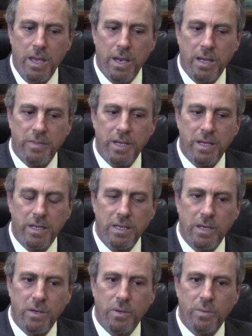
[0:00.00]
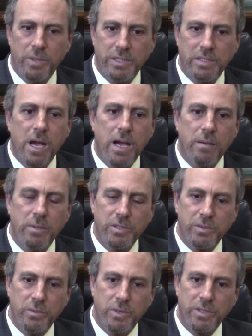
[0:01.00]
And I think, when we talk about
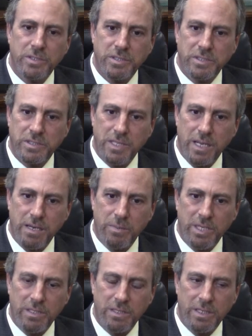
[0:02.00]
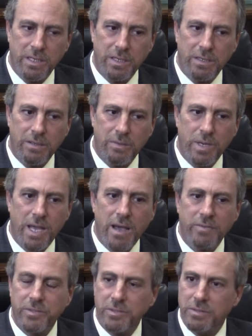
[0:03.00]
the word sustainability, you
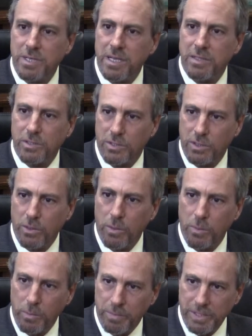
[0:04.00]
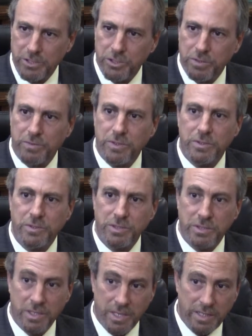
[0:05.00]
have to take the whole picture
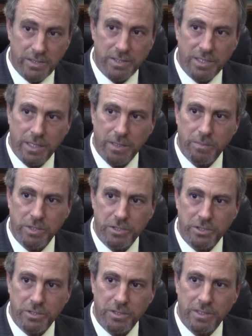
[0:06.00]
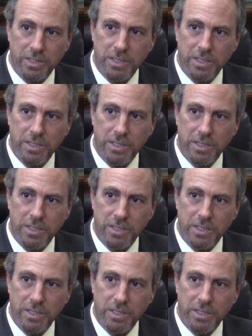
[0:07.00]
versus an isolated picture,